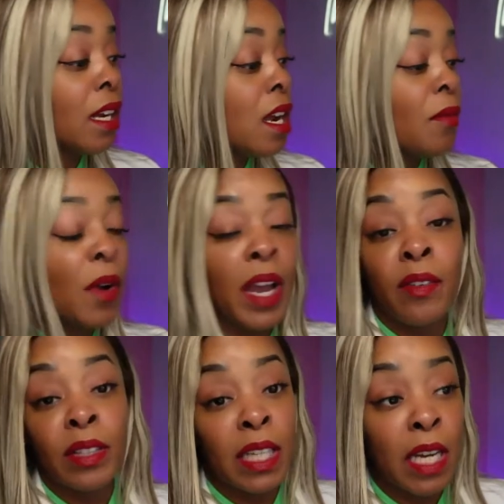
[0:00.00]
for
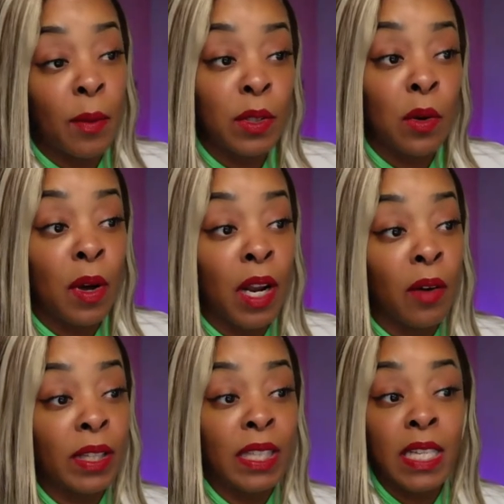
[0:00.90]
everything that was going on
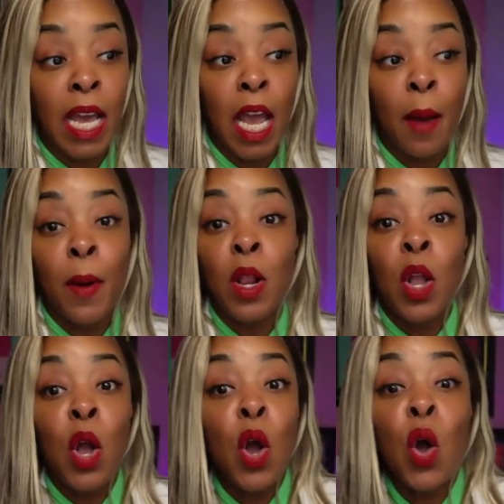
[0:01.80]
at the time.
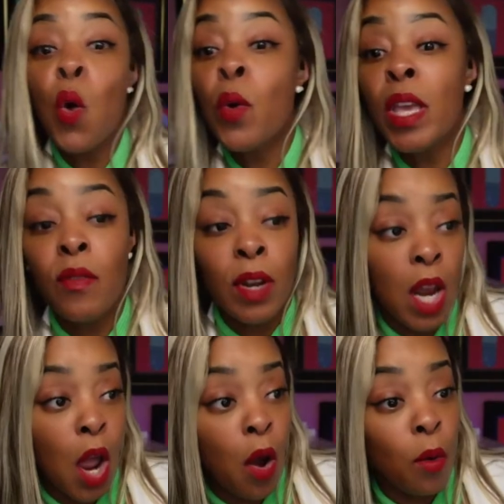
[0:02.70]
Who even
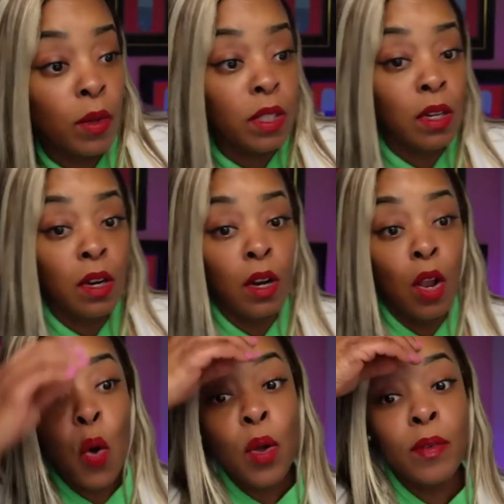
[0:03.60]
knows?
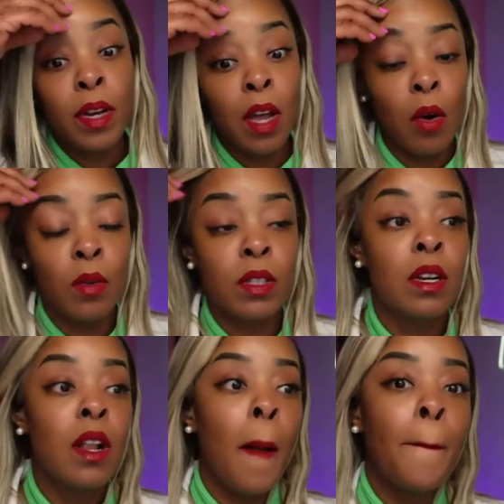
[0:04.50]
Who even knows?
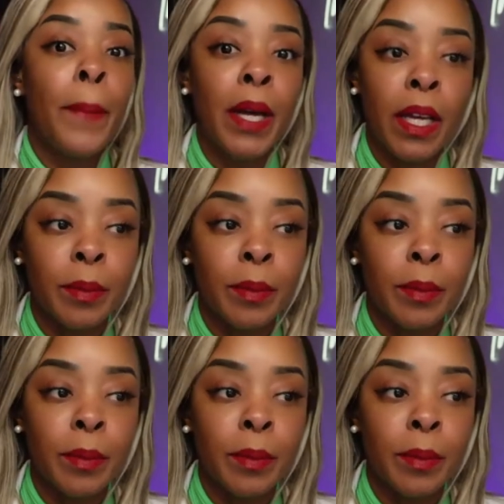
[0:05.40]
But